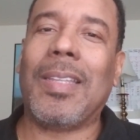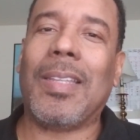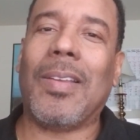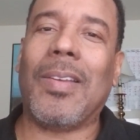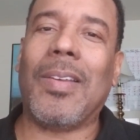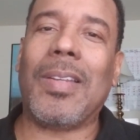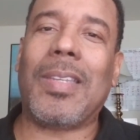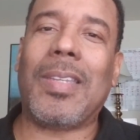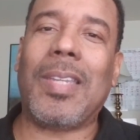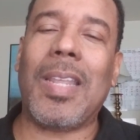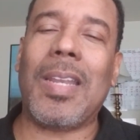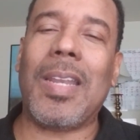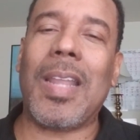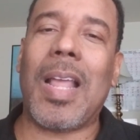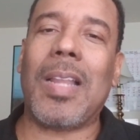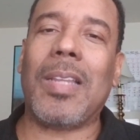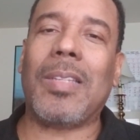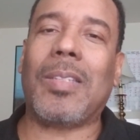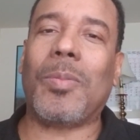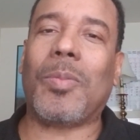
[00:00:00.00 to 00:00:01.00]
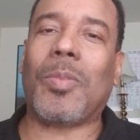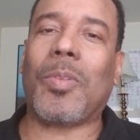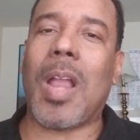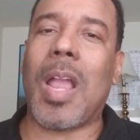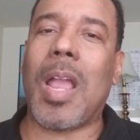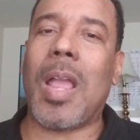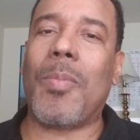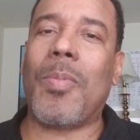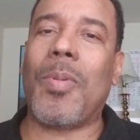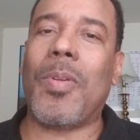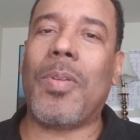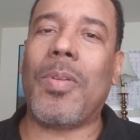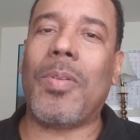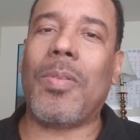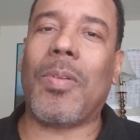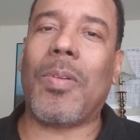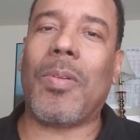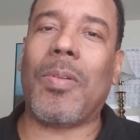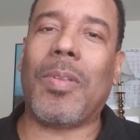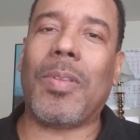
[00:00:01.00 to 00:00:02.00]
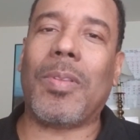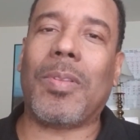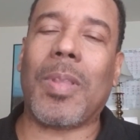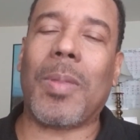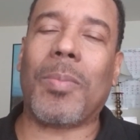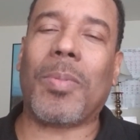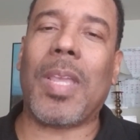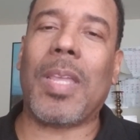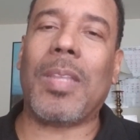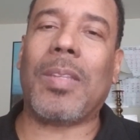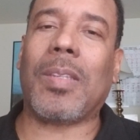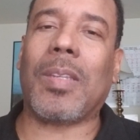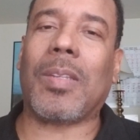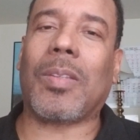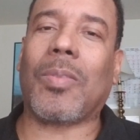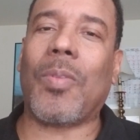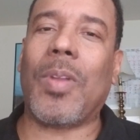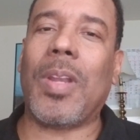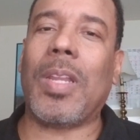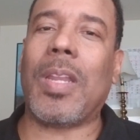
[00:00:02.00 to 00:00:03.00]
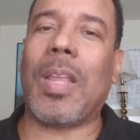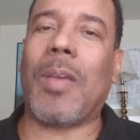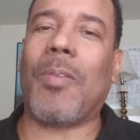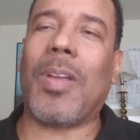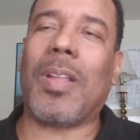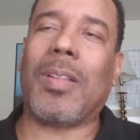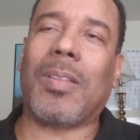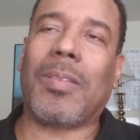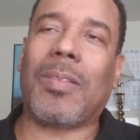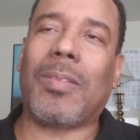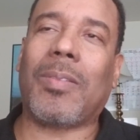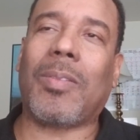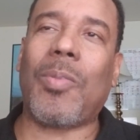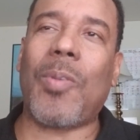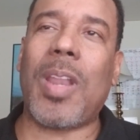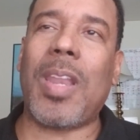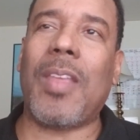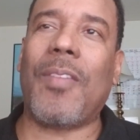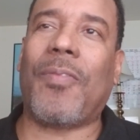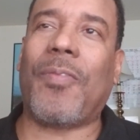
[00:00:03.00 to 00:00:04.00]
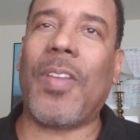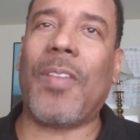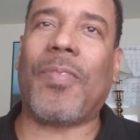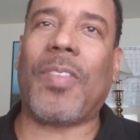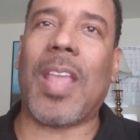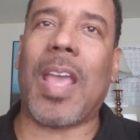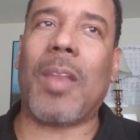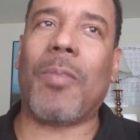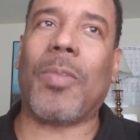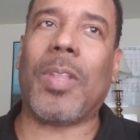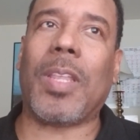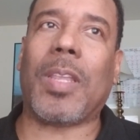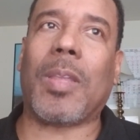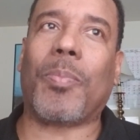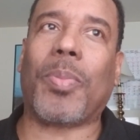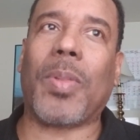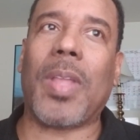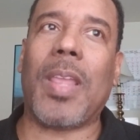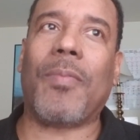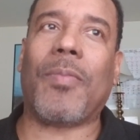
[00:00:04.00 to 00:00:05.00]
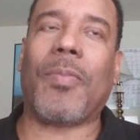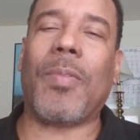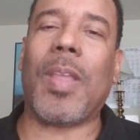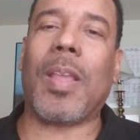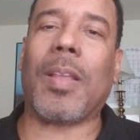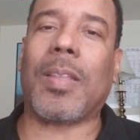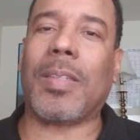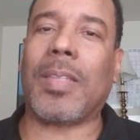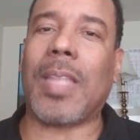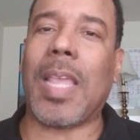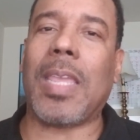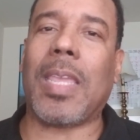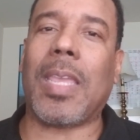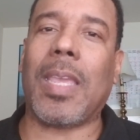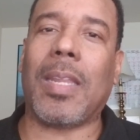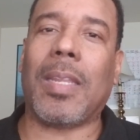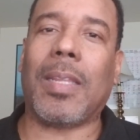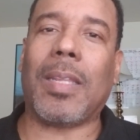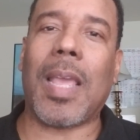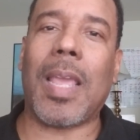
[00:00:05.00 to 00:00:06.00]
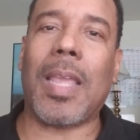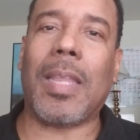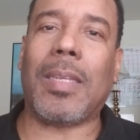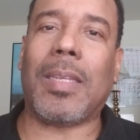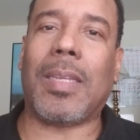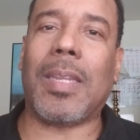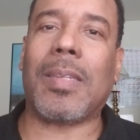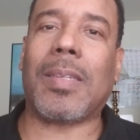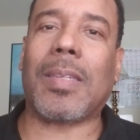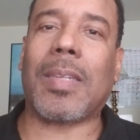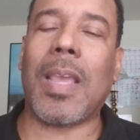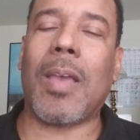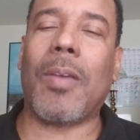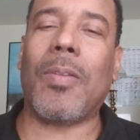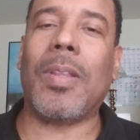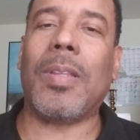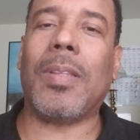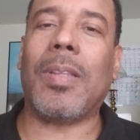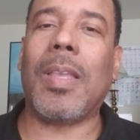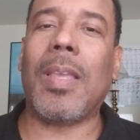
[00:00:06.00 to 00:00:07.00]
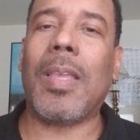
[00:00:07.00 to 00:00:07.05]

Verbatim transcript: or $10 subscriber, or in some cases a $20, well, 20 and 50, I didn't really complain from them because they get like discounted